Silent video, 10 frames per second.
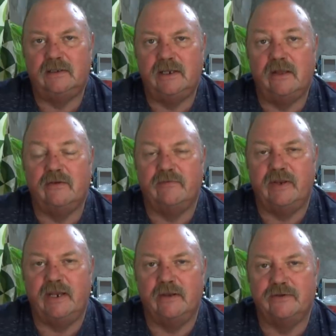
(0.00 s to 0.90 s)
the other
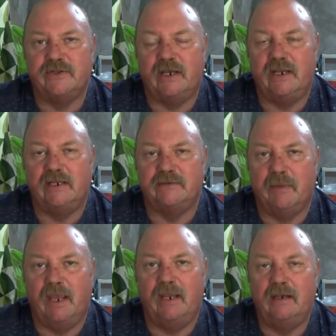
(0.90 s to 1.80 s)
videos that he has
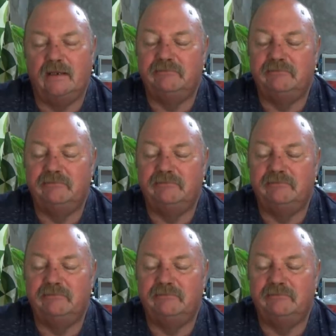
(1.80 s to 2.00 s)
made.